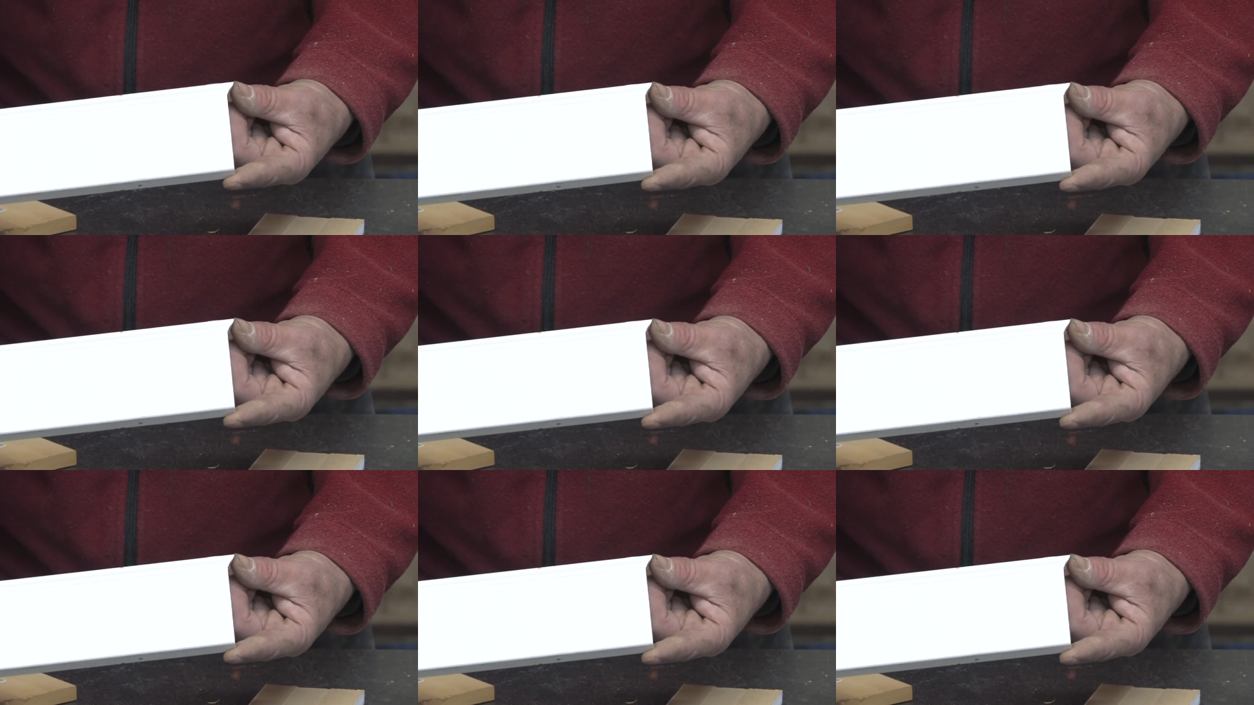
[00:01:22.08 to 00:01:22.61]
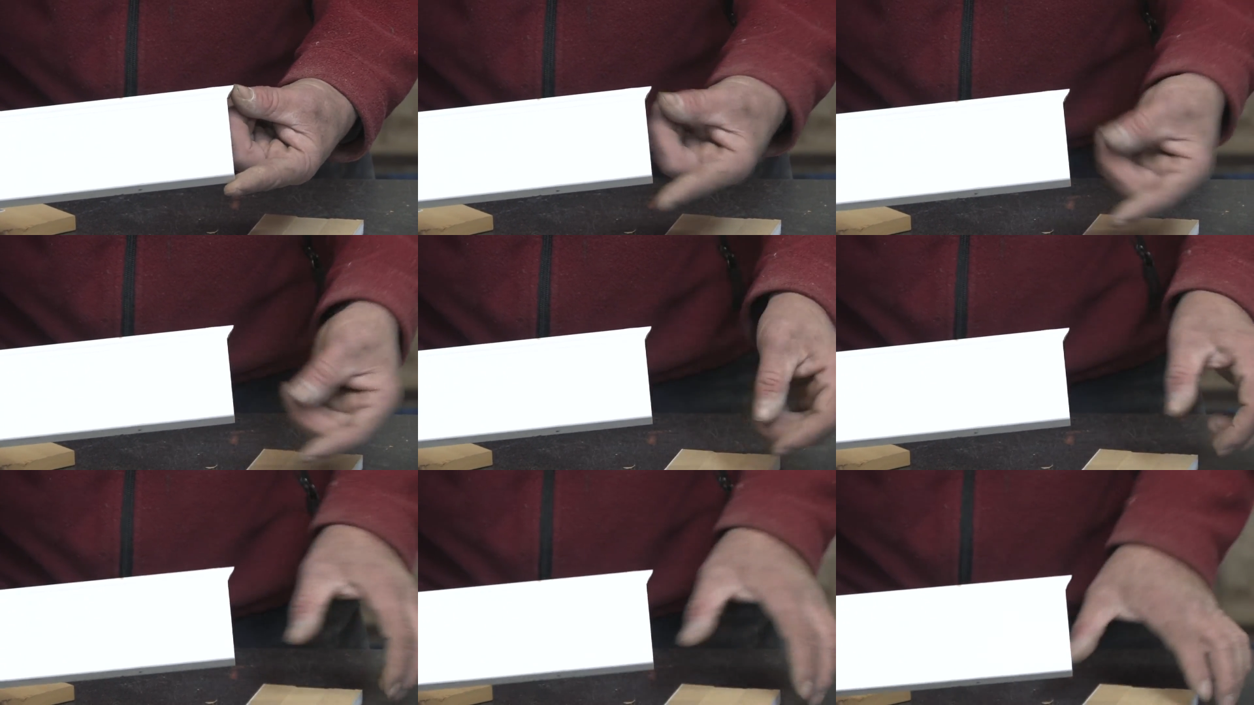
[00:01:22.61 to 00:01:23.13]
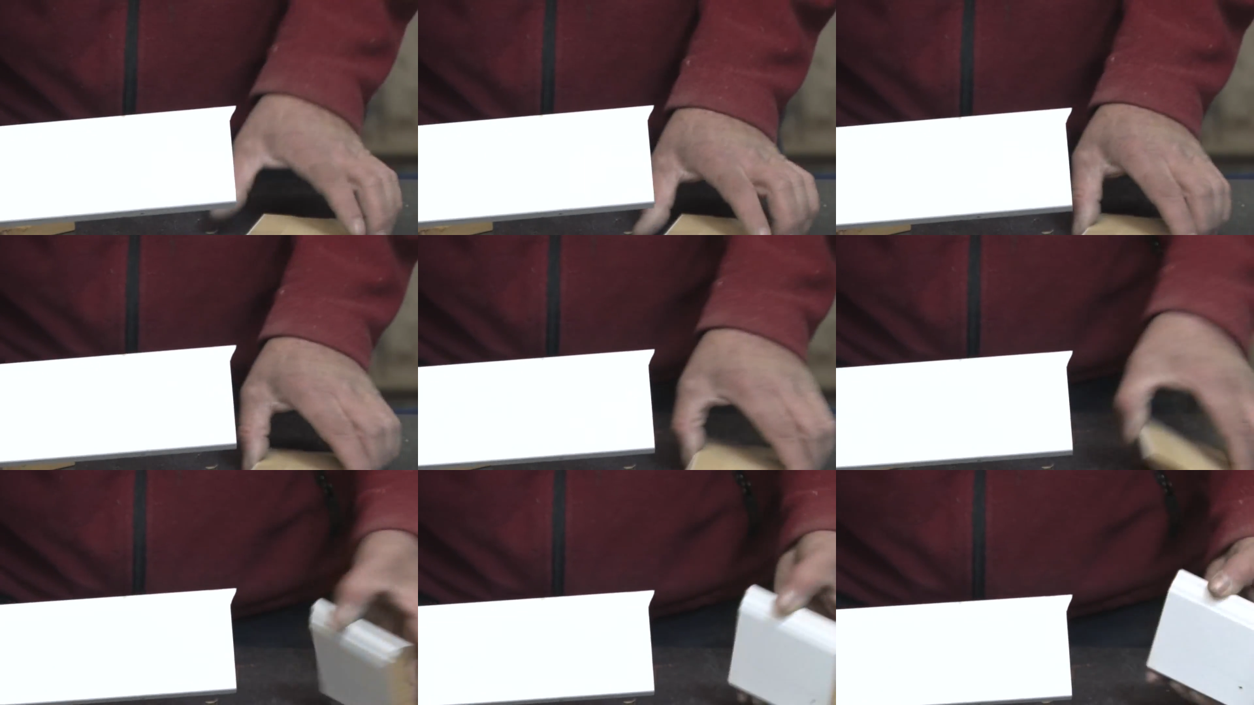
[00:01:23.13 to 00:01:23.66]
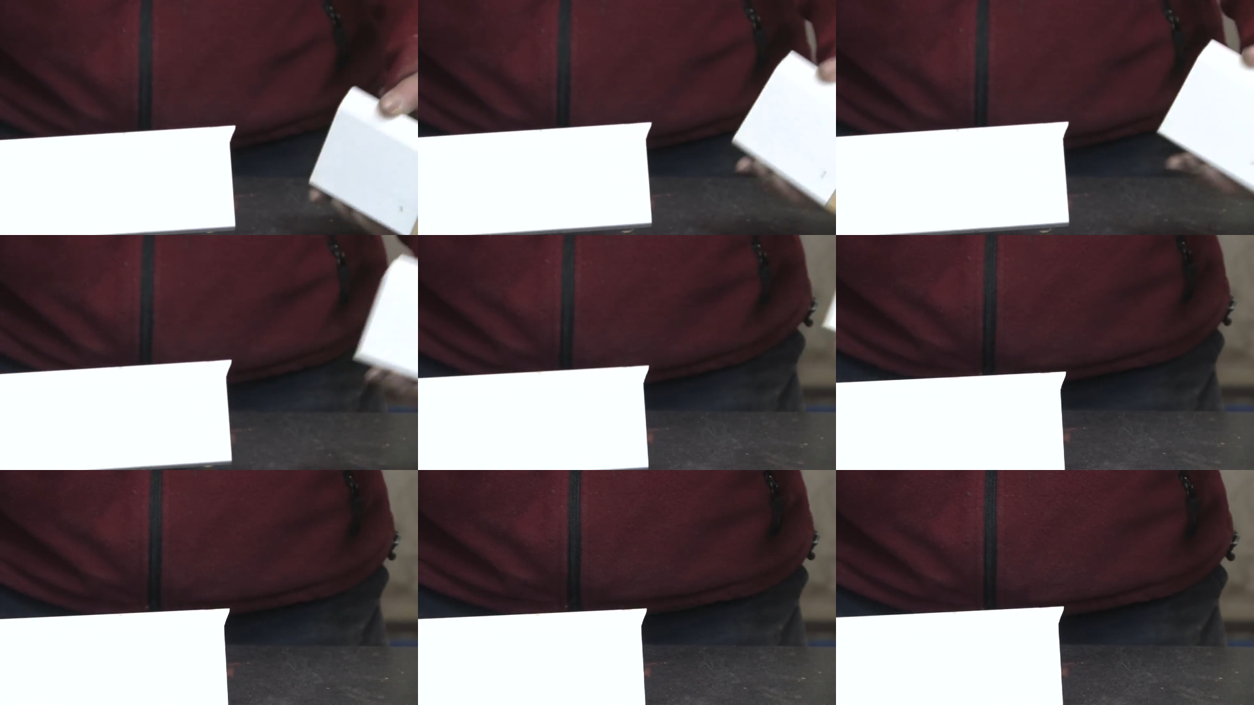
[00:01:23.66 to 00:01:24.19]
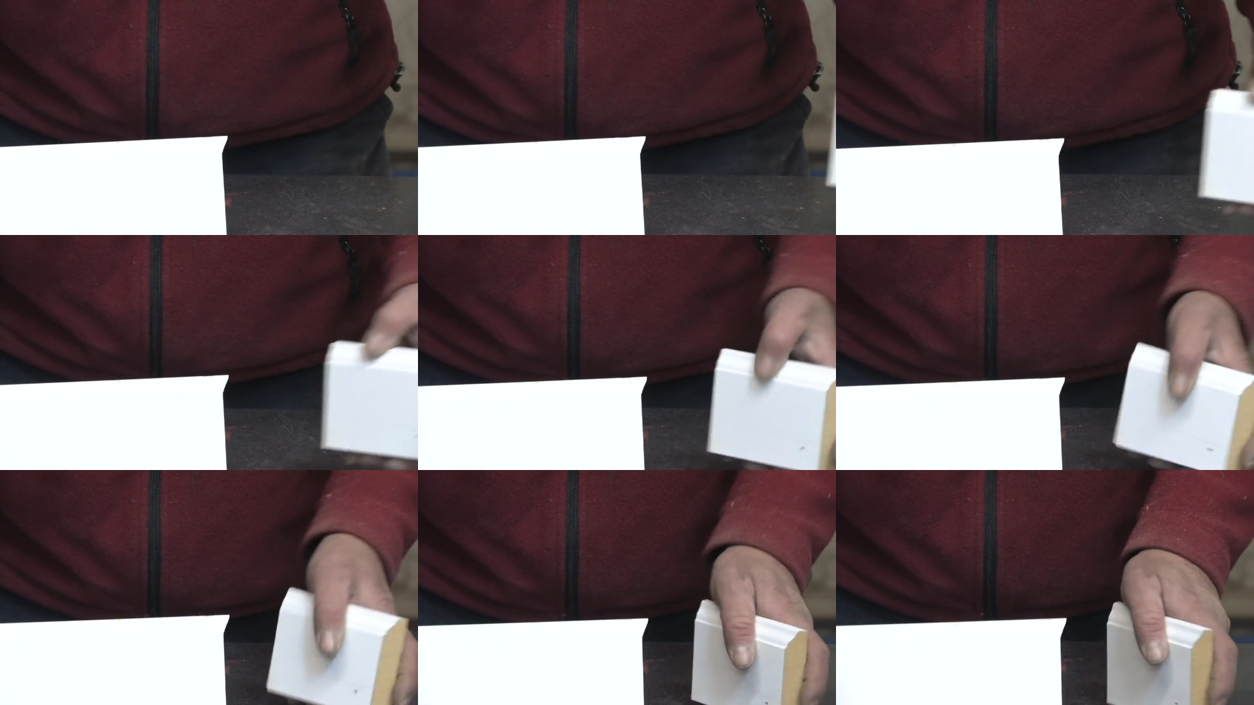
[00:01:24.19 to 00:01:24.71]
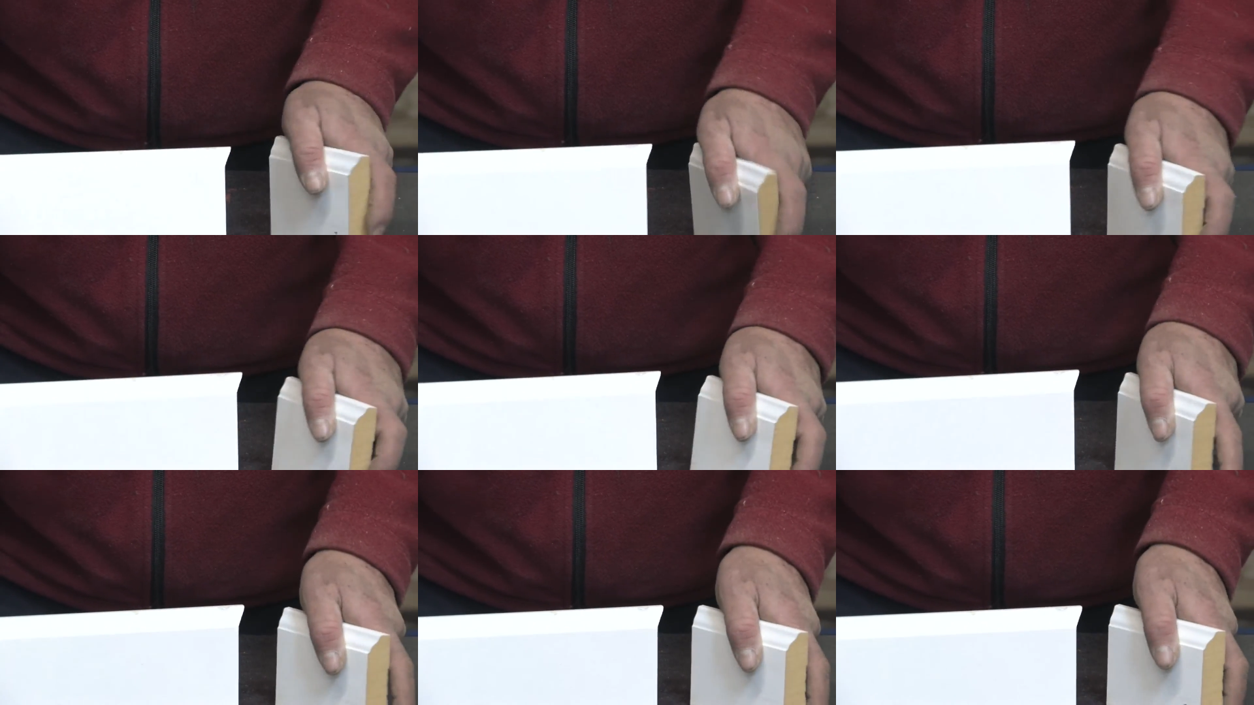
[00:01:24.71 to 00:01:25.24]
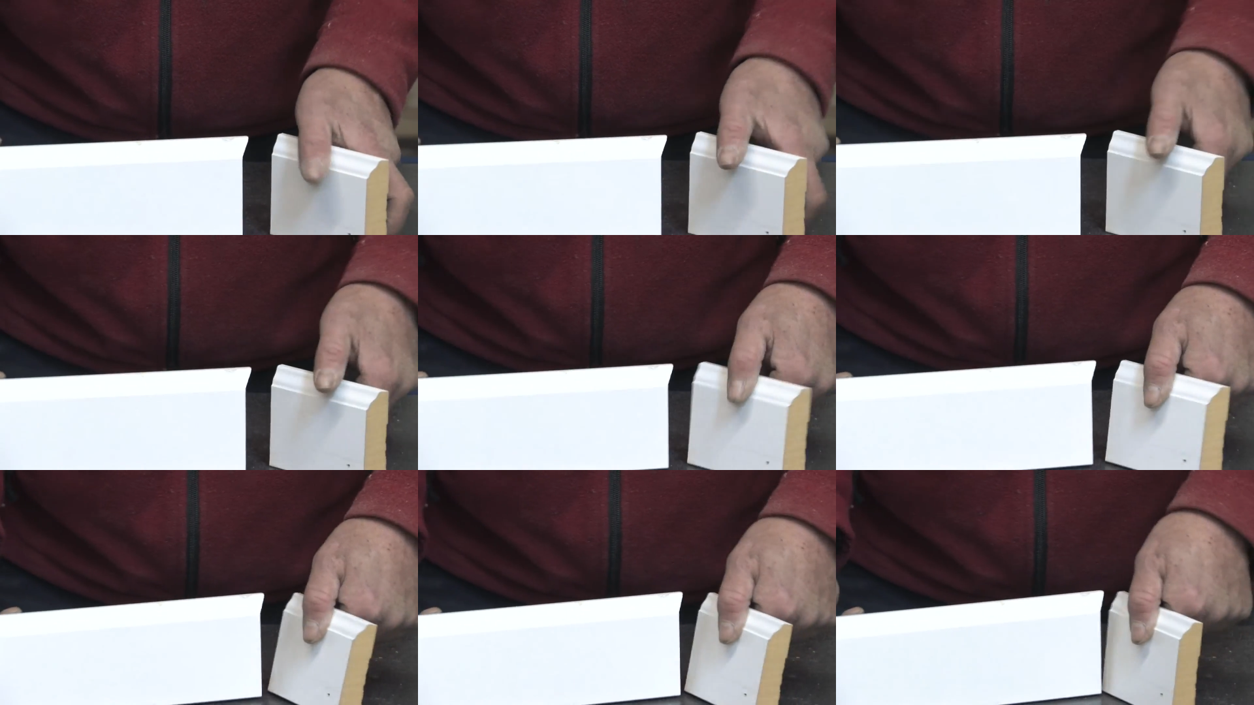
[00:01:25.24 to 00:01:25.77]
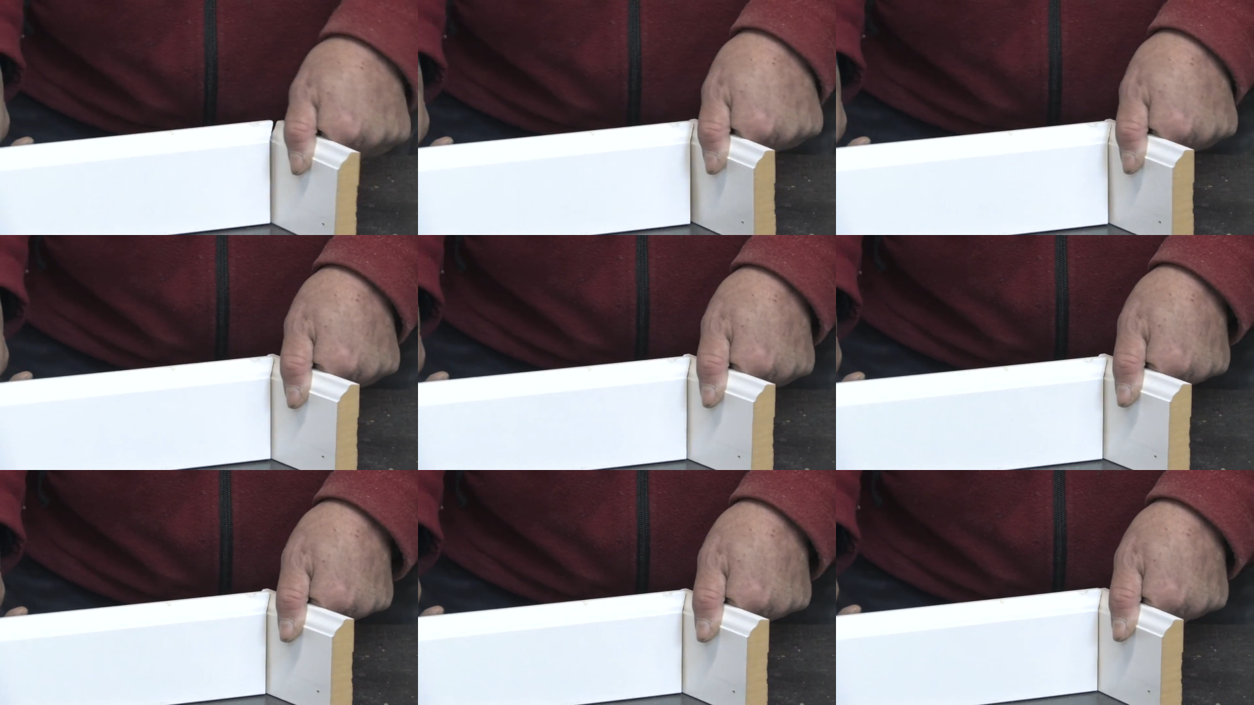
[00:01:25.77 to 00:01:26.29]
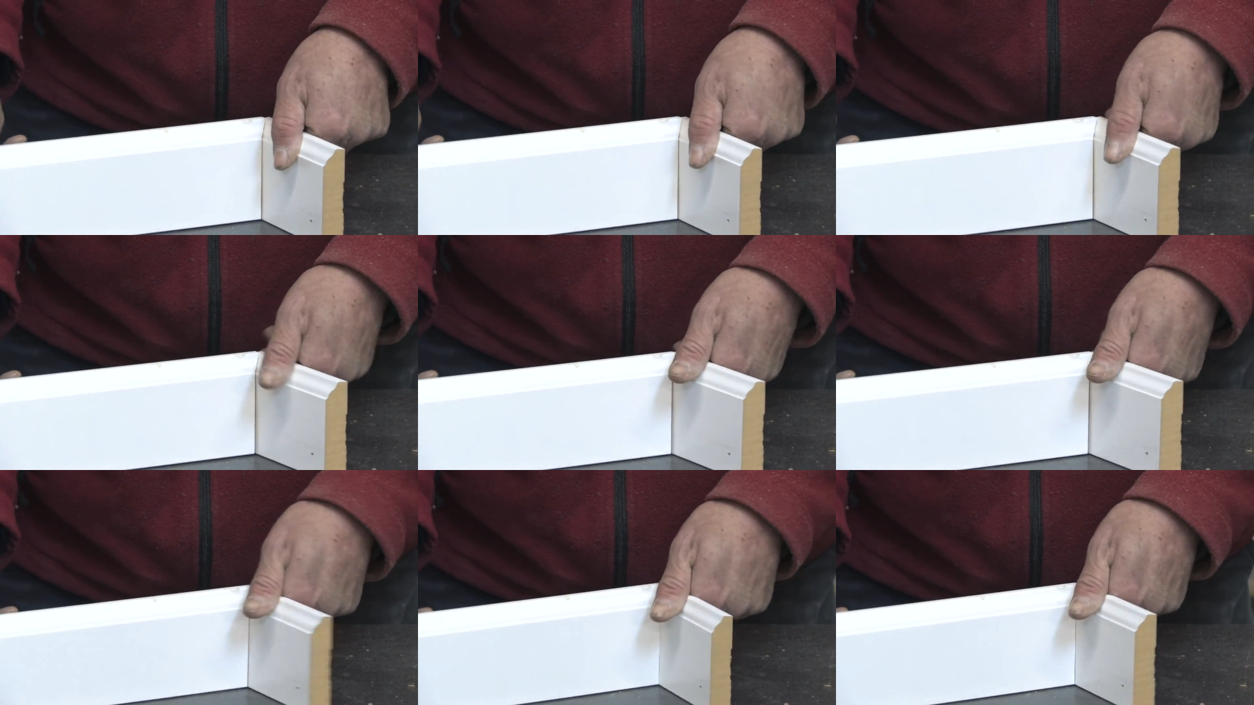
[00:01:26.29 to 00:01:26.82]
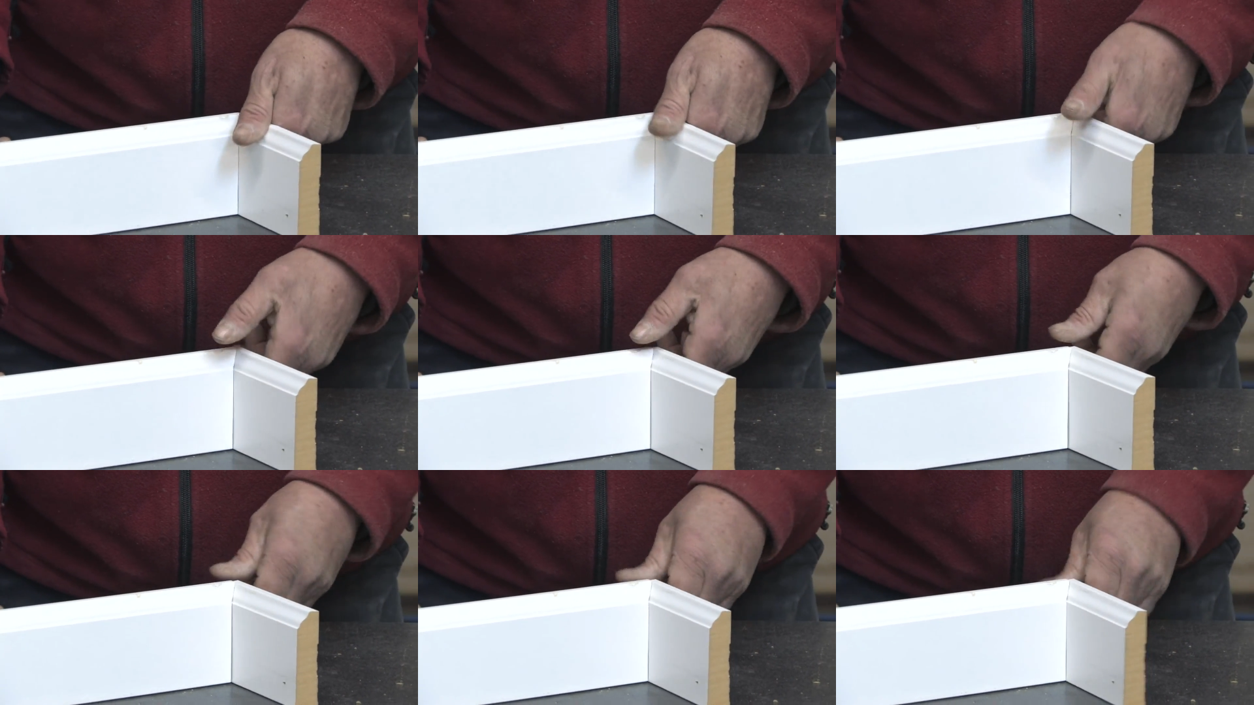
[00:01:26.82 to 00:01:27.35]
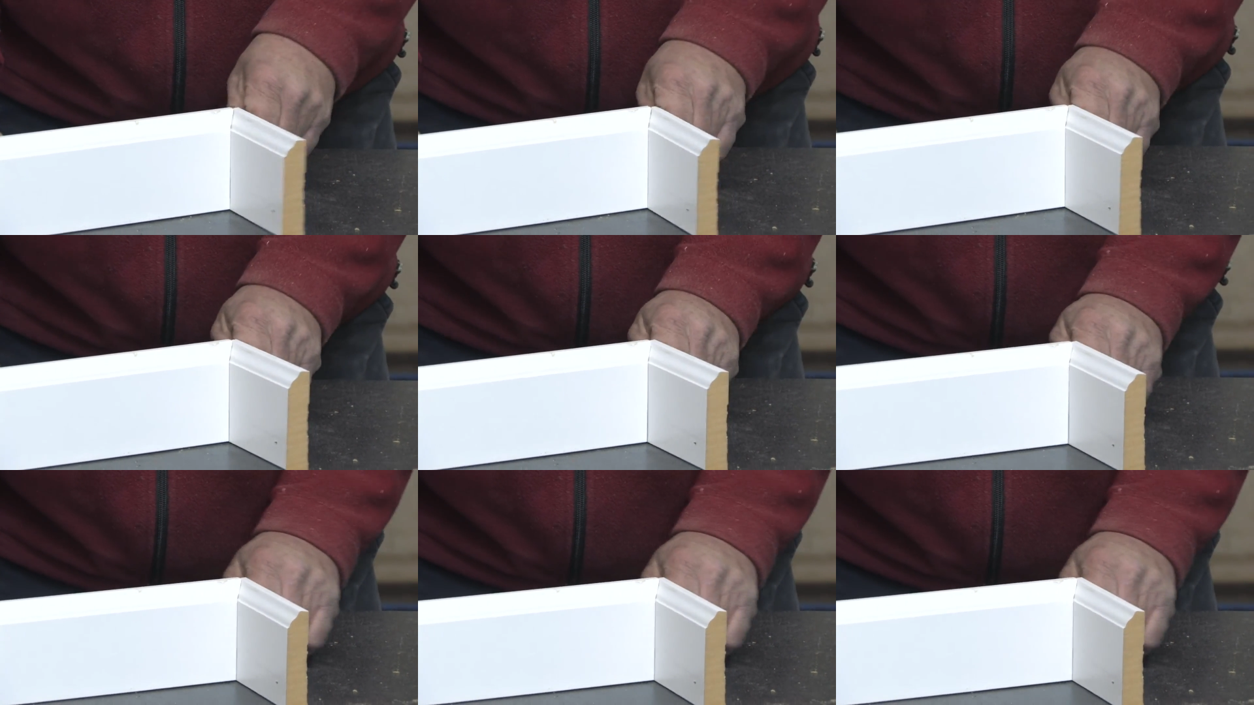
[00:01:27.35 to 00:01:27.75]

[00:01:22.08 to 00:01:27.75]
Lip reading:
No face is visible, so there are no lips to read.